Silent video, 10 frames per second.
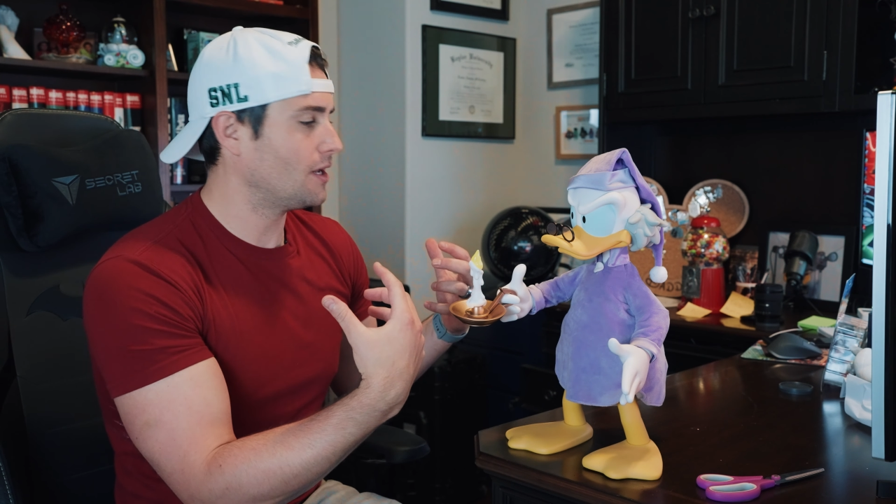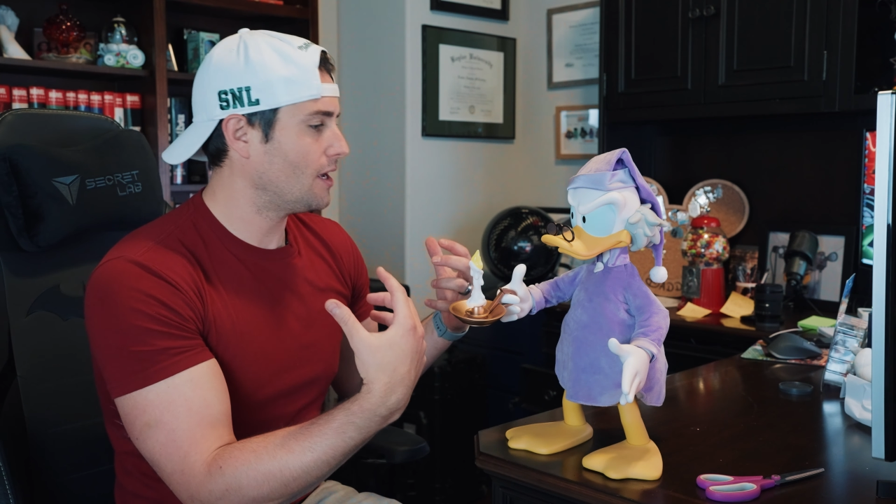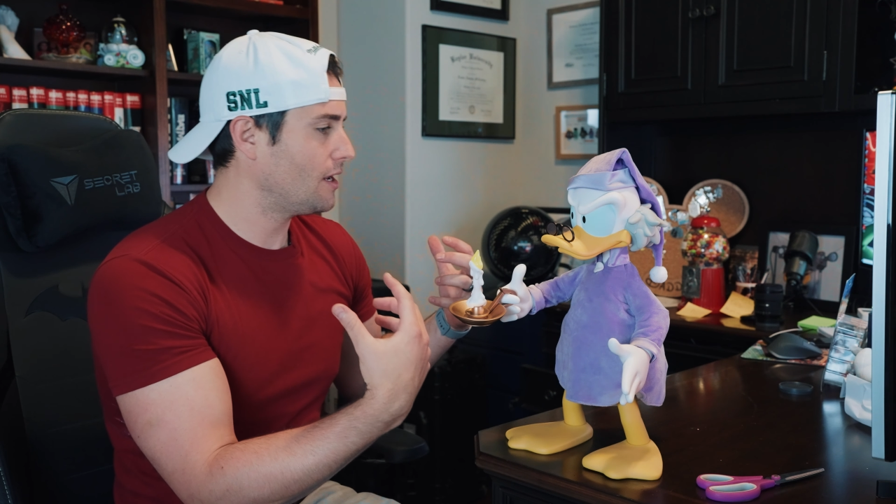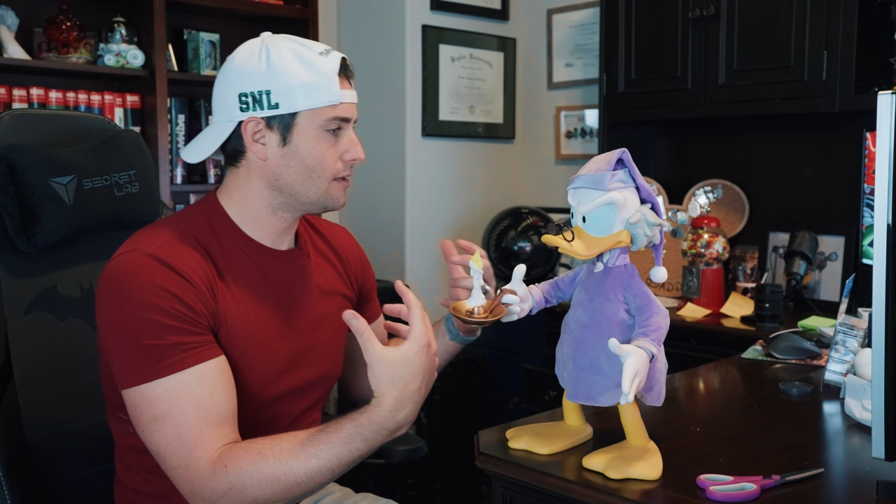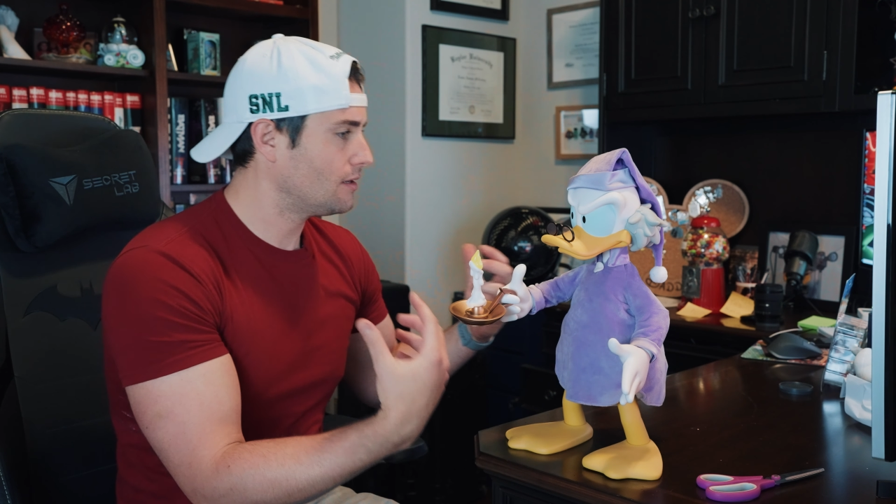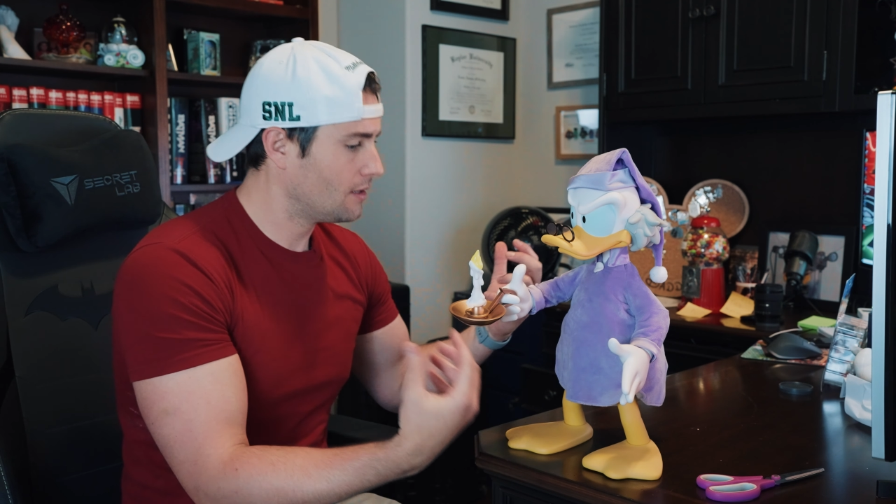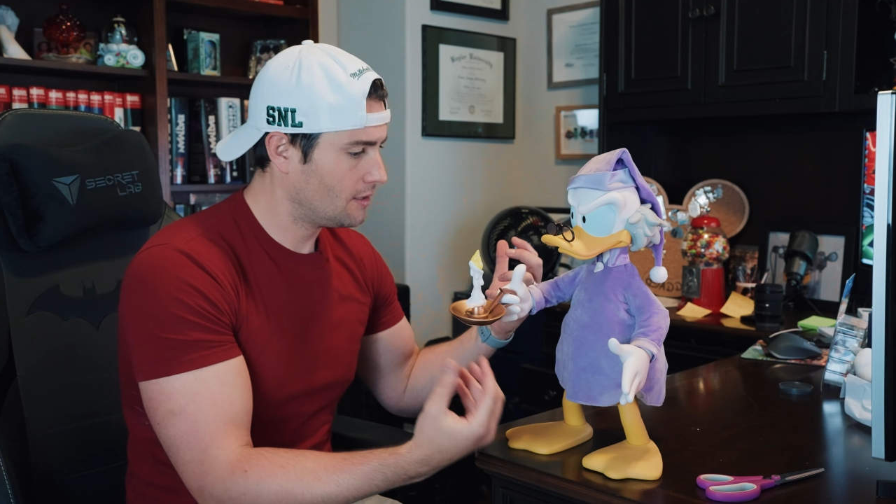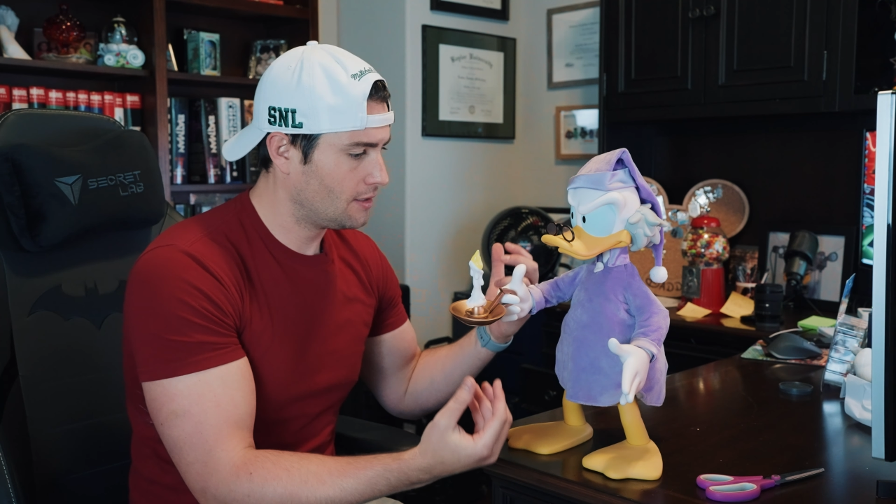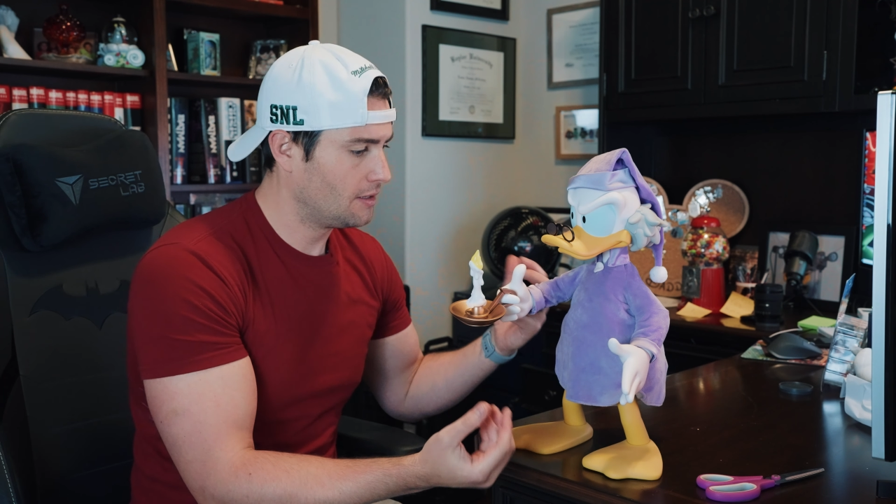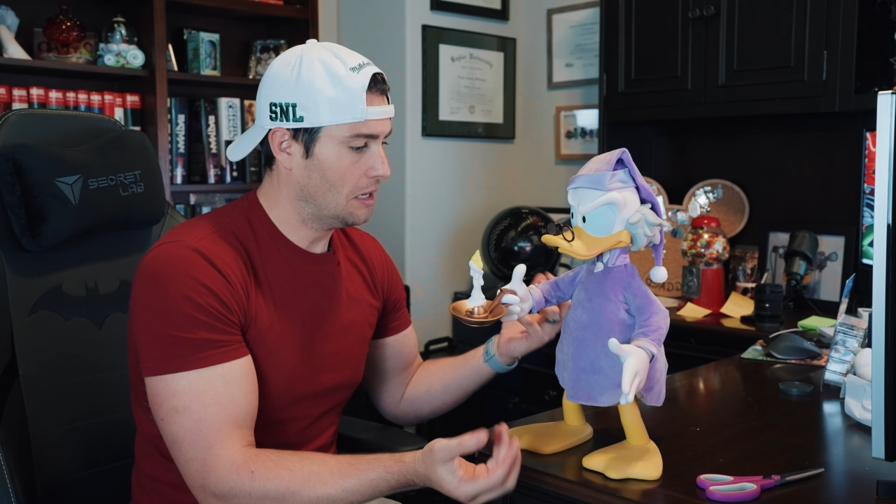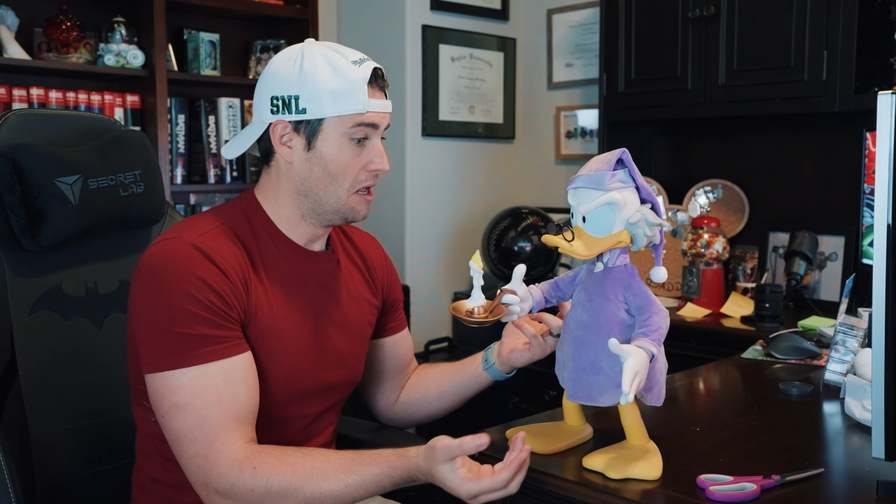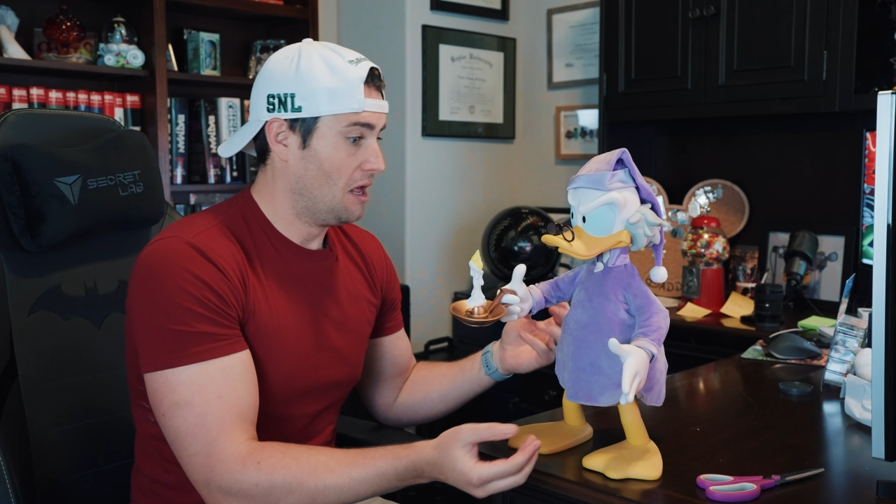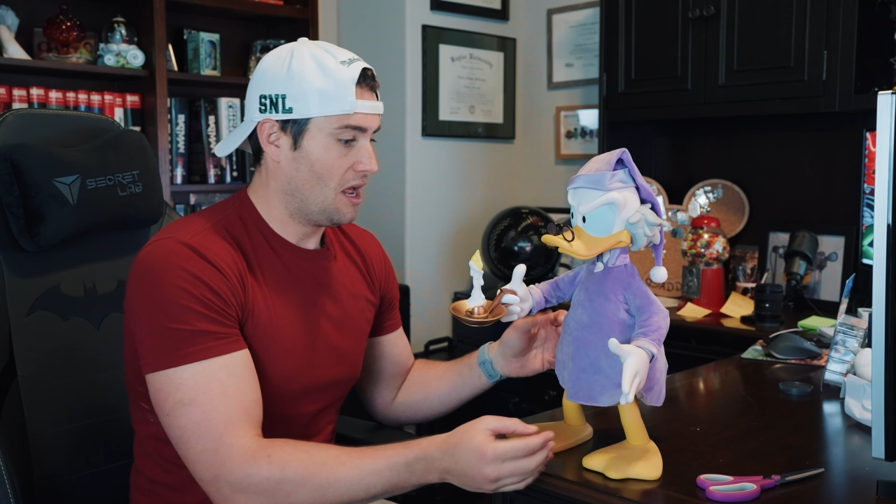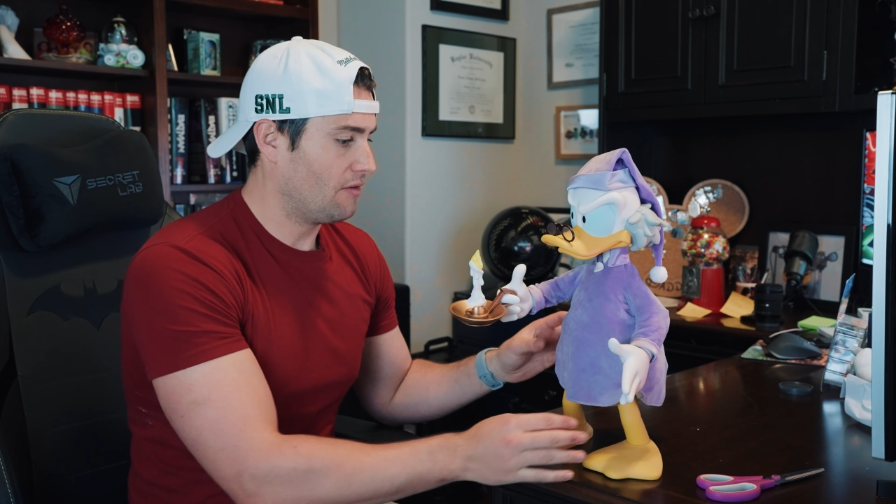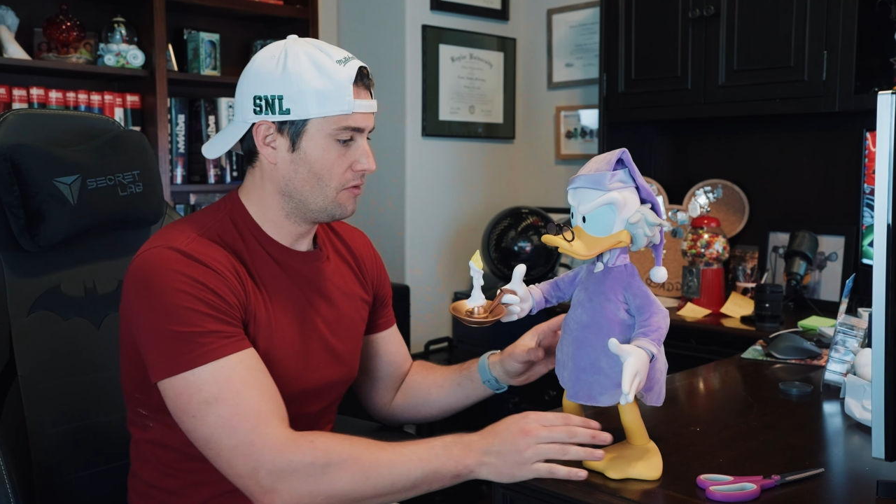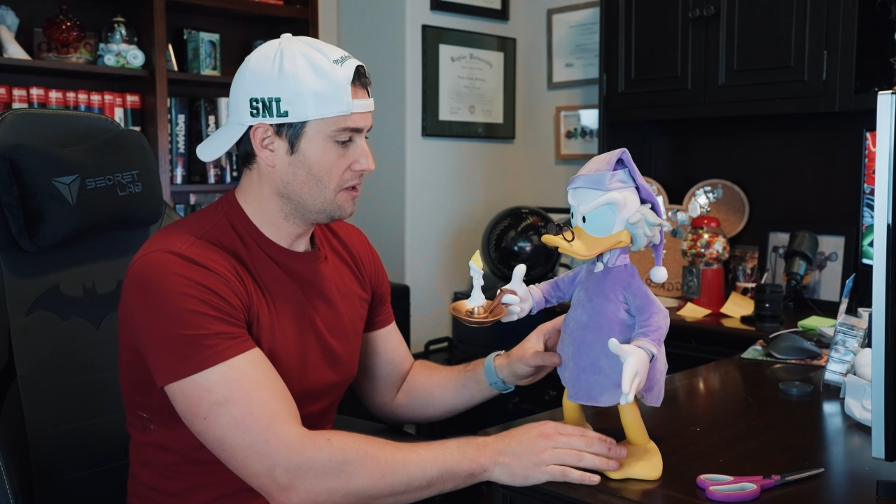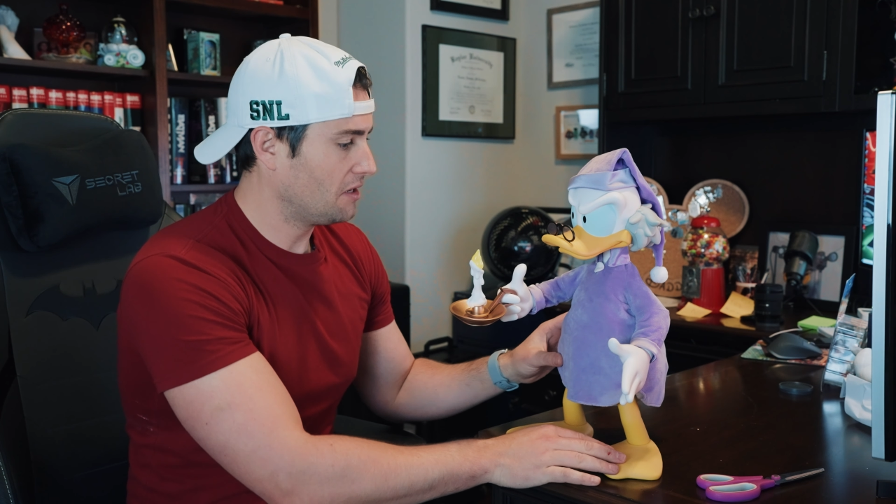I've really